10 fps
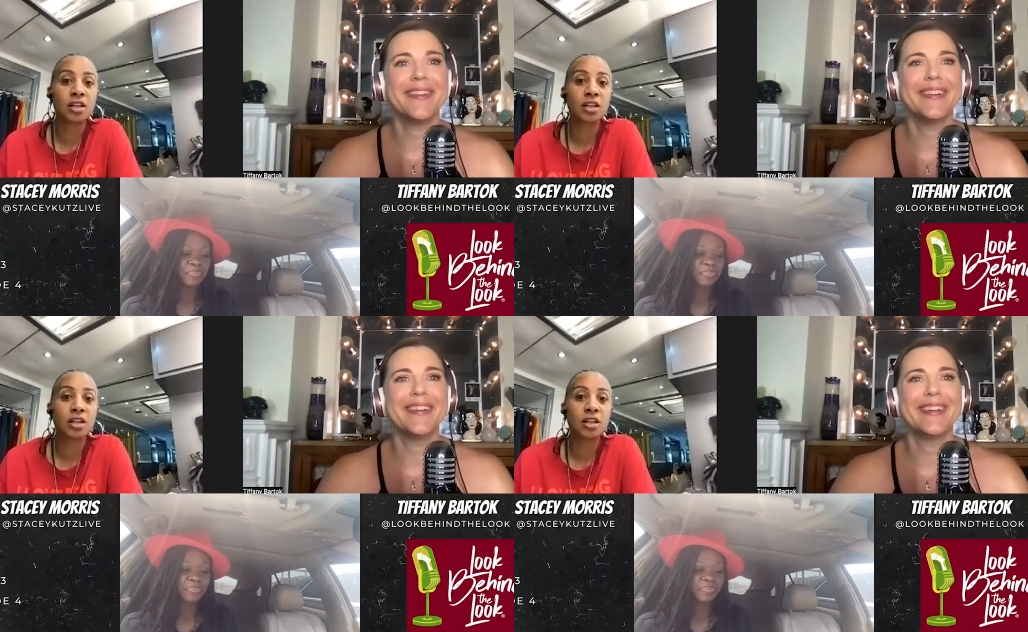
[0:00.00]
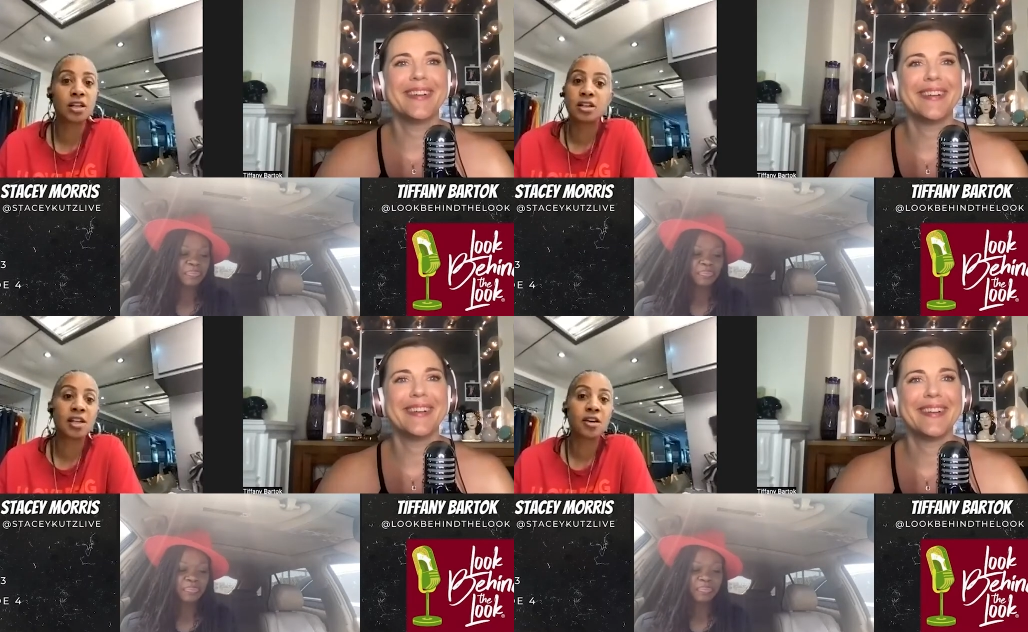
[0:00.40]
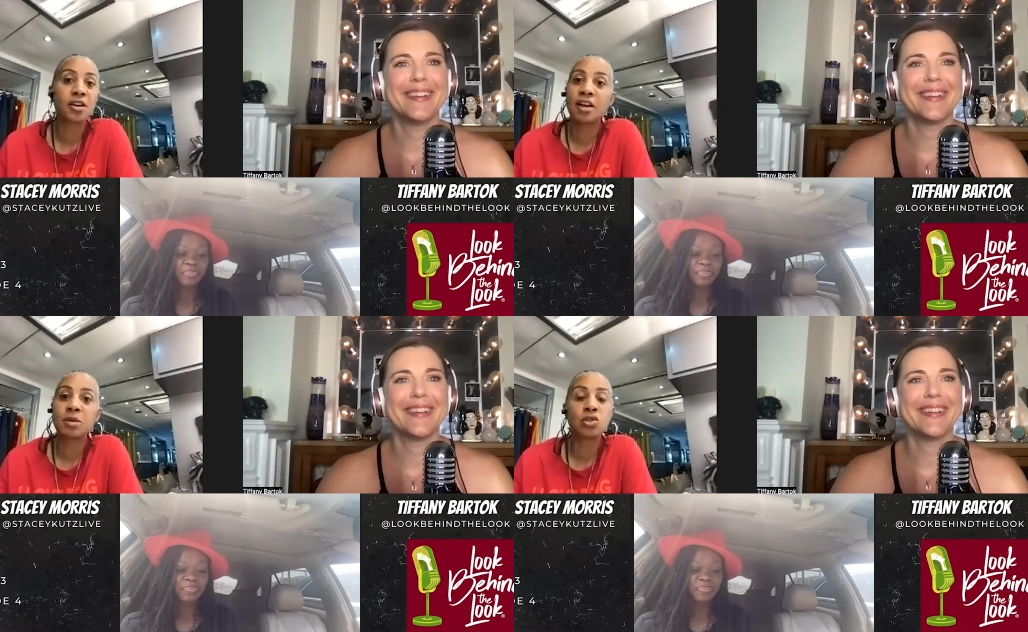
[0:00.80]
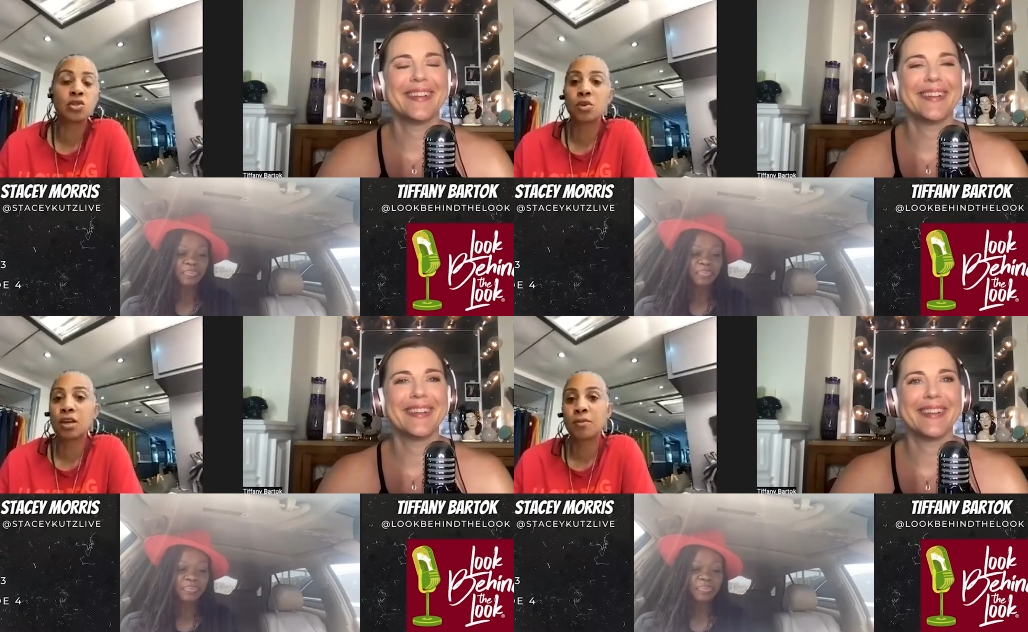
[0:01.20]
Speaker 1: and I've been doing him
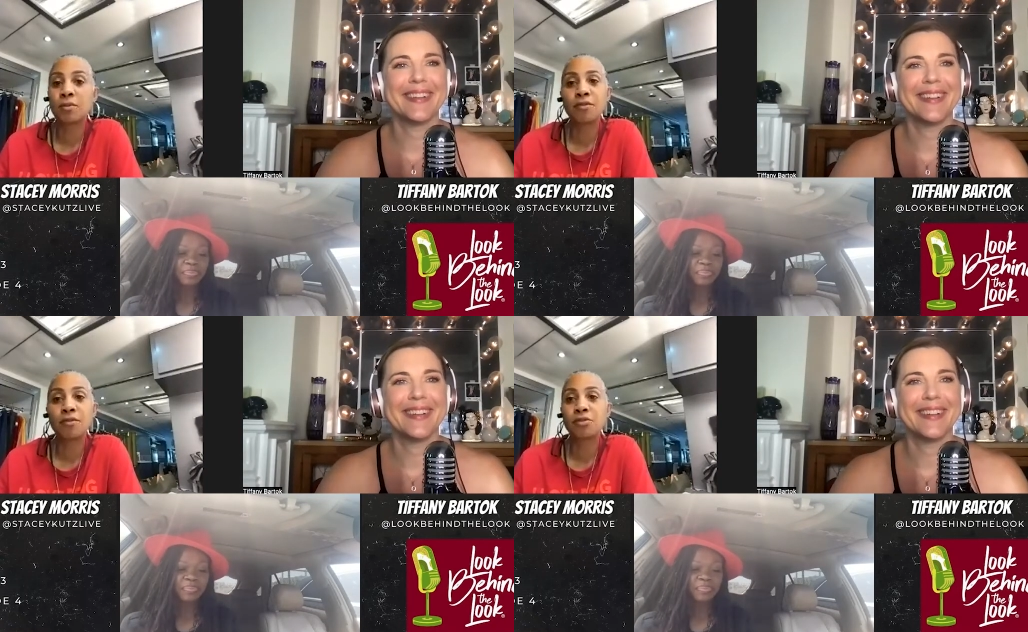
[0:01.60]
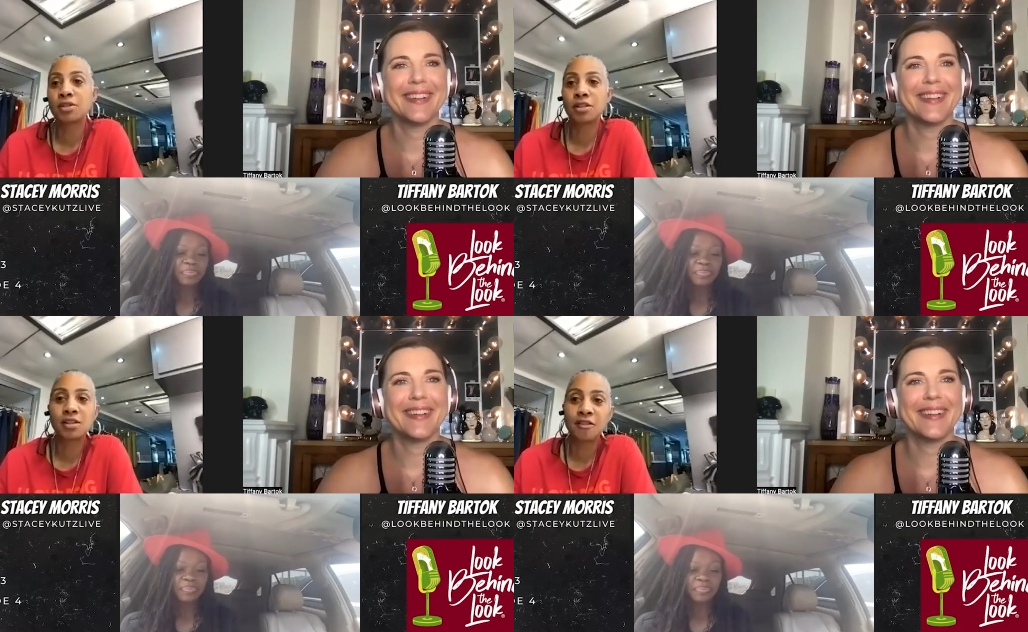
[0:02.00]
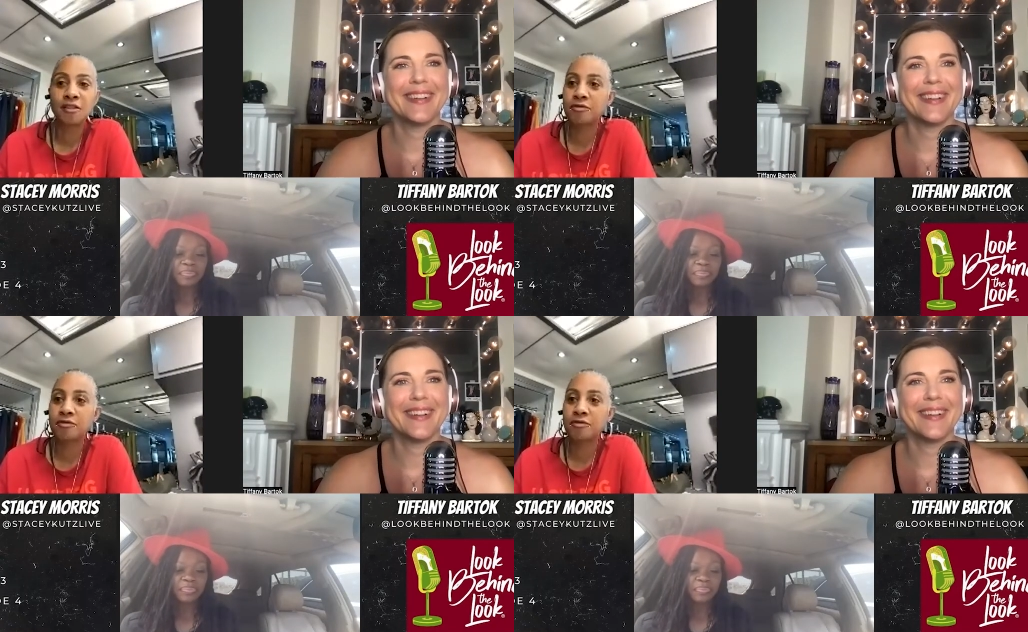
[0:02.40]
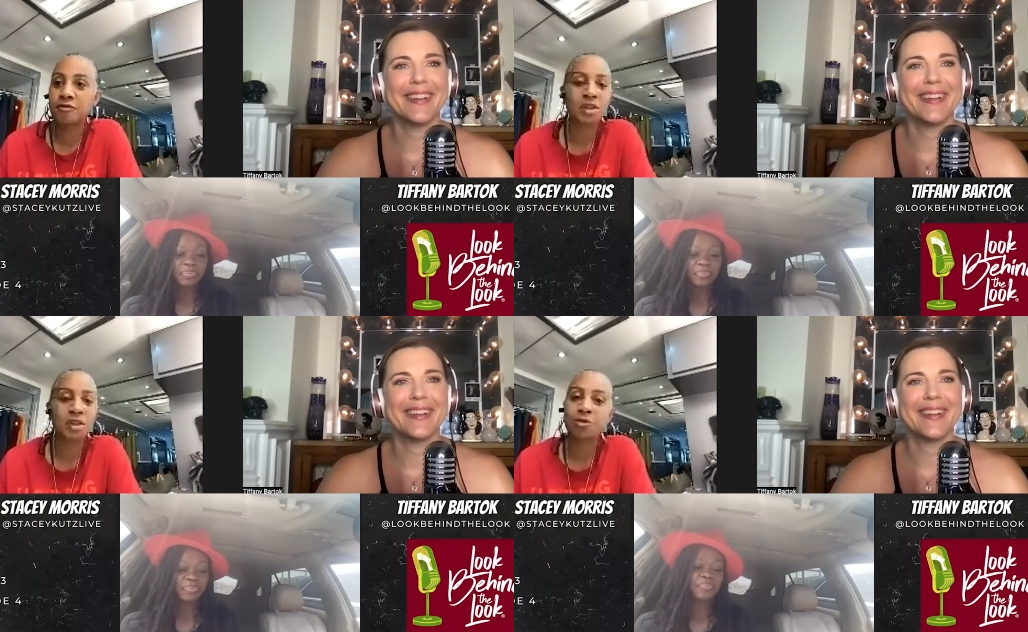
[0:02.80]
ever since. I've been
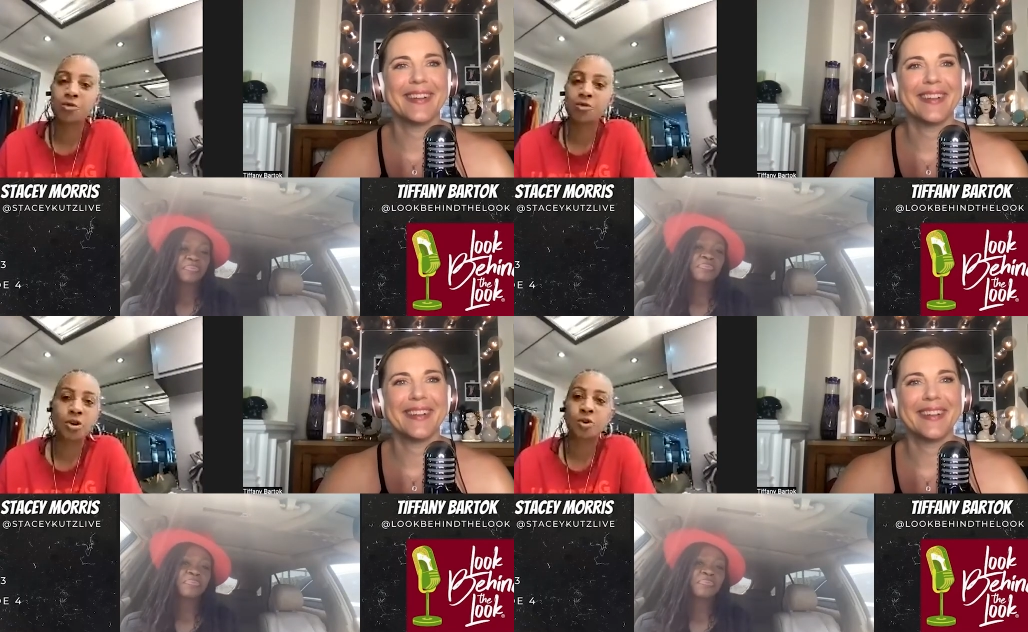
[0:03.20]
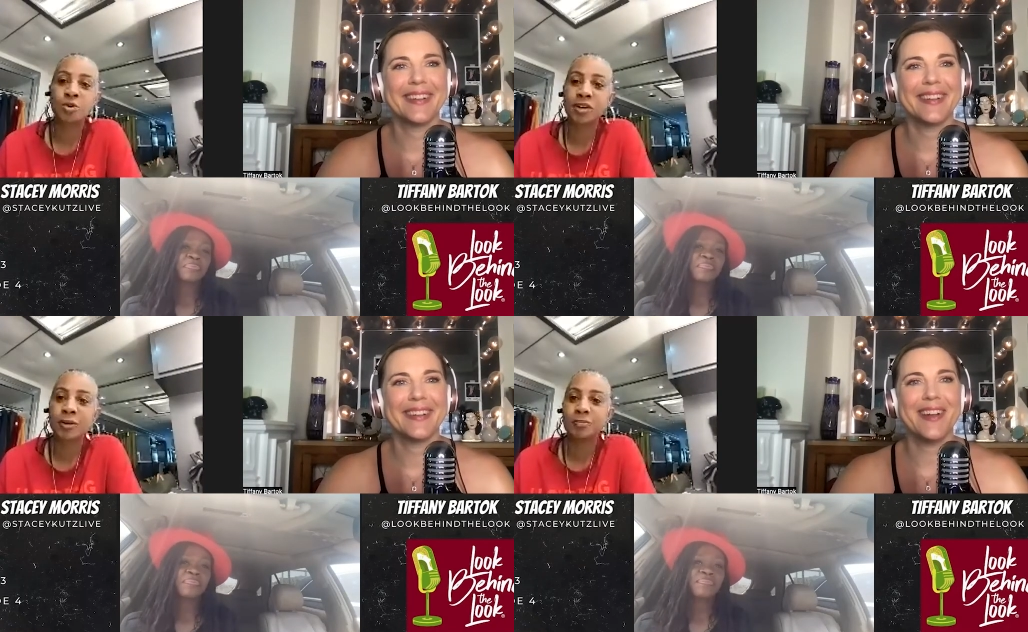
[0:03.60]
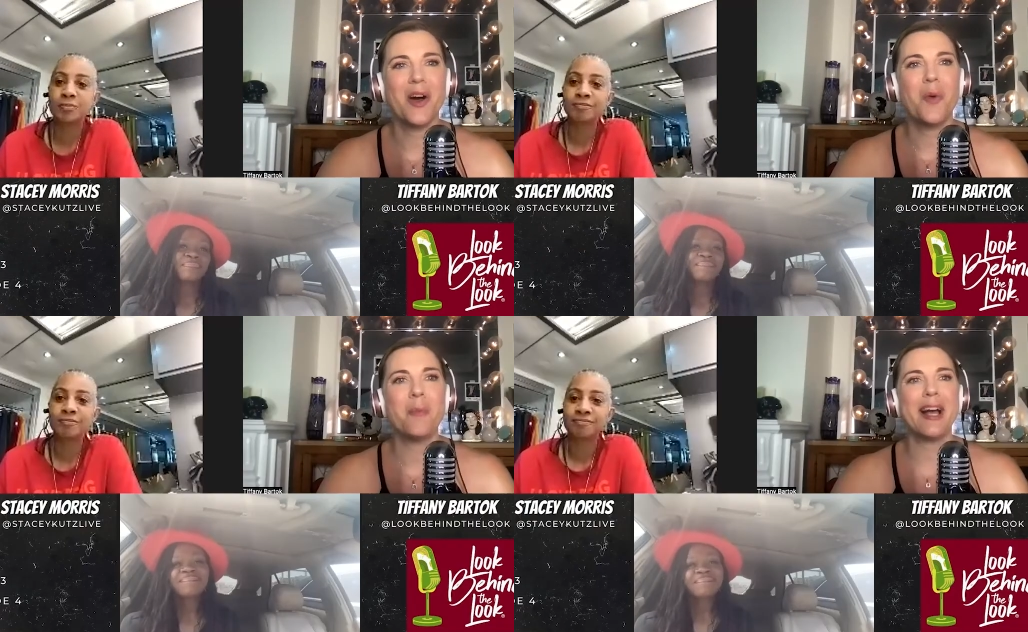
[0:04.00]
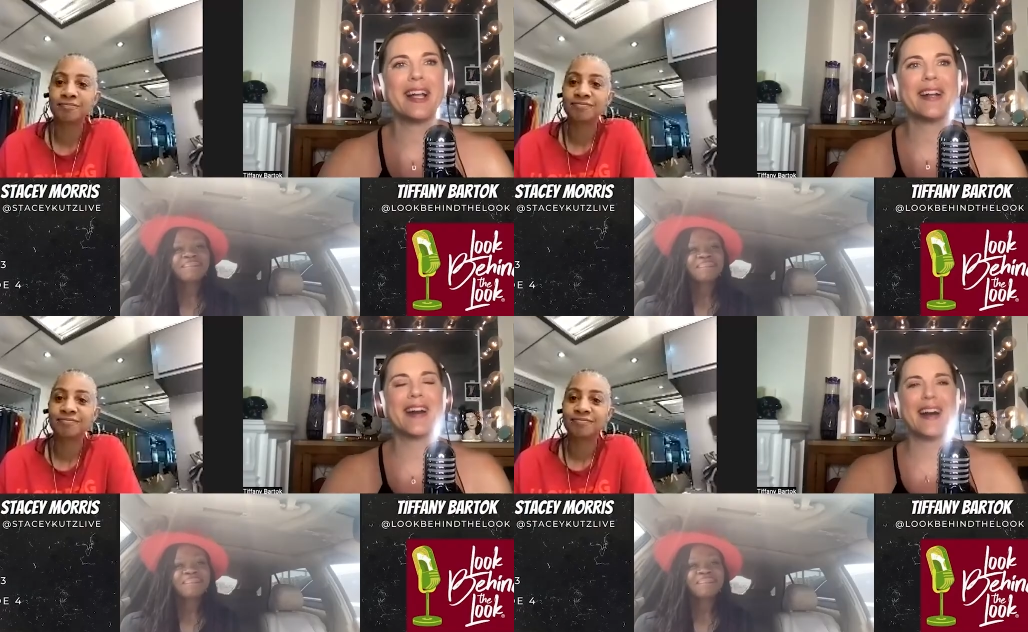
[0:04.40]
through it all with him.
Speaker 2: Oh
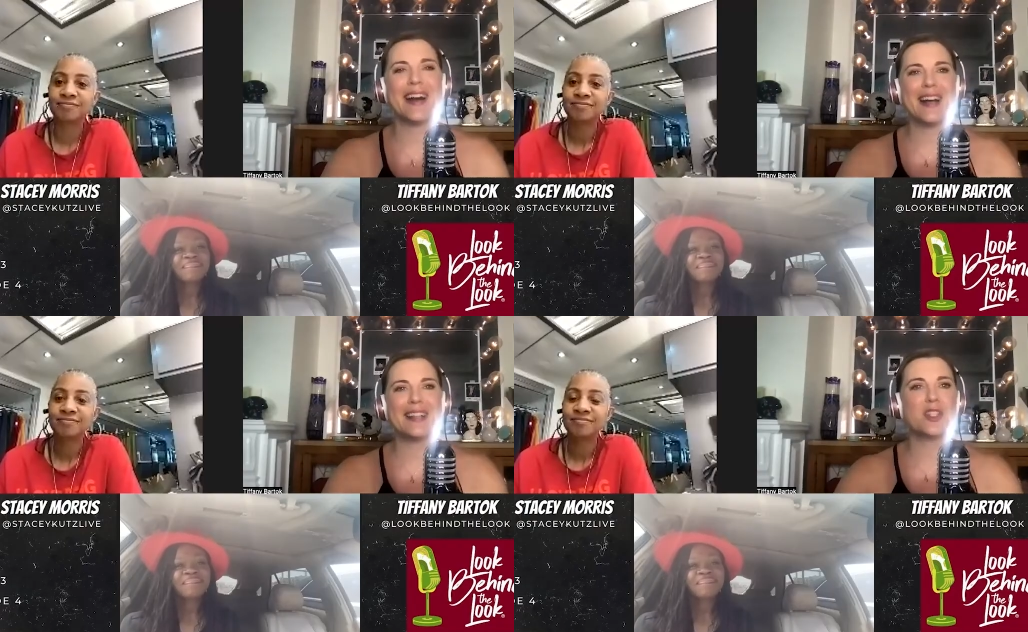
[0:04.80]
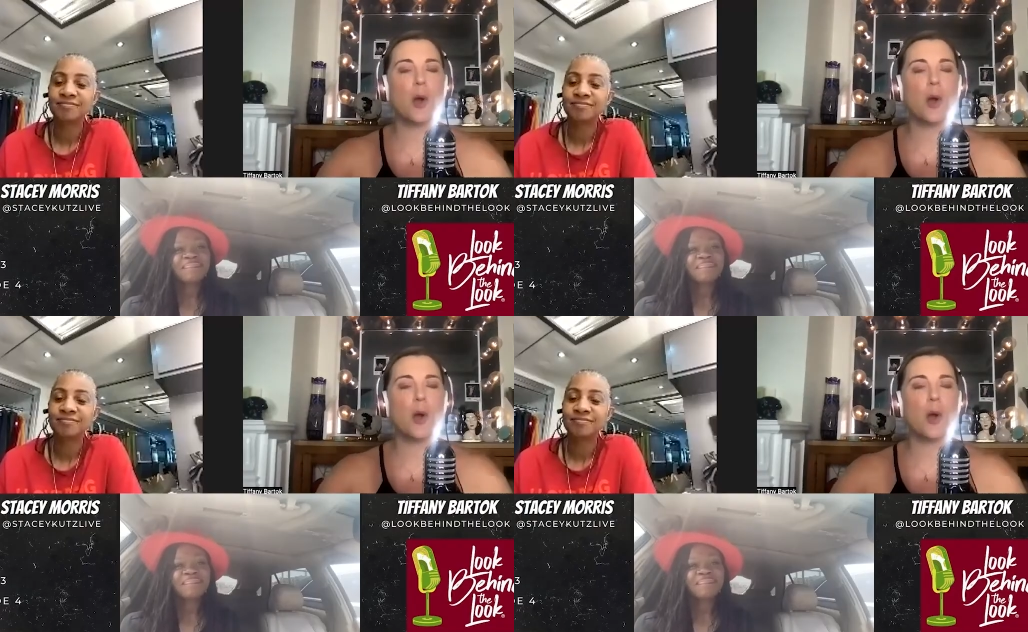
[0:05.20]
my God.